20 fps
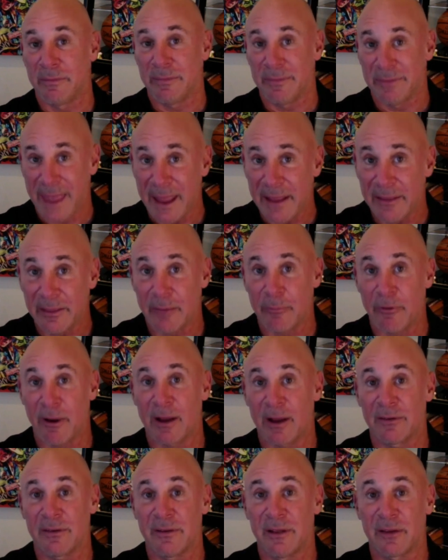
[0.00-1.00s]
take their
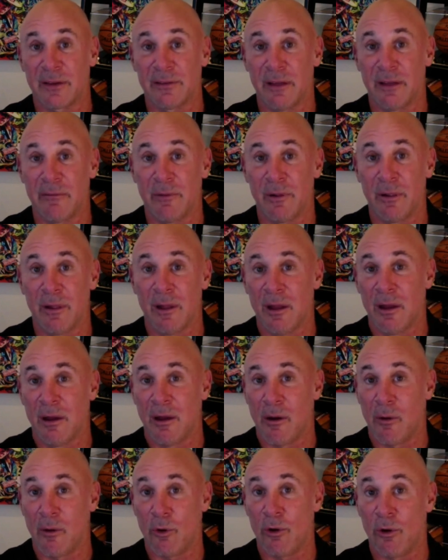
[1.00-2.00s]
practice to the next level
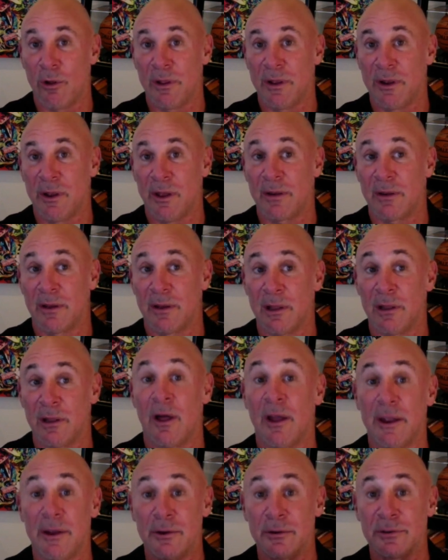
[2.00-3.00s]
are all in on
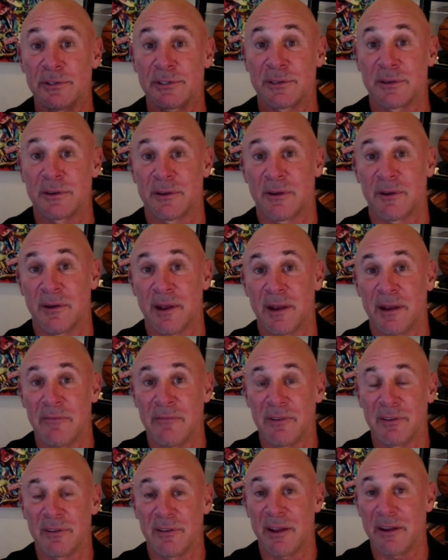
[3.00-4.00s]
aligners. All right,
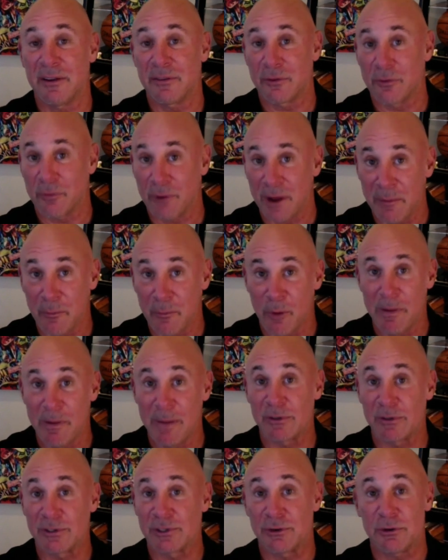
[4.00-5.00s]
Invisalign is great. More
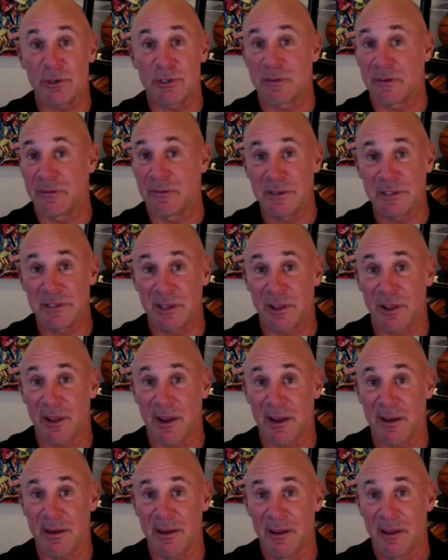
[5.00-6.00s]
people search for
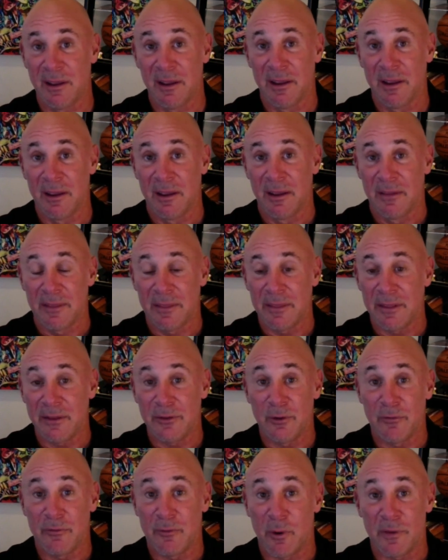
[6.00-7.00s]
Invisalign than they
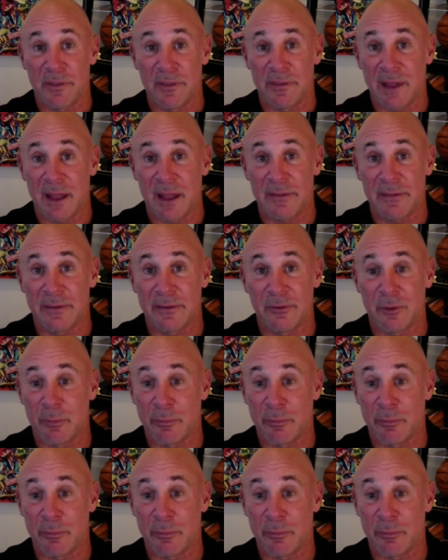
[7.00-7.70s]
do for orthodontists or